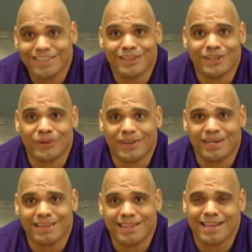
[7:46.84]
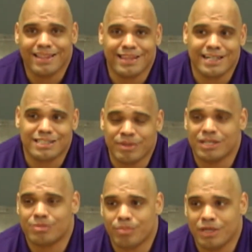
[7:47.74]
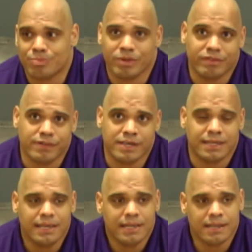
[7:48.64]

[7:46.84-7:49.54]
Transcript: That to me is pretty fun.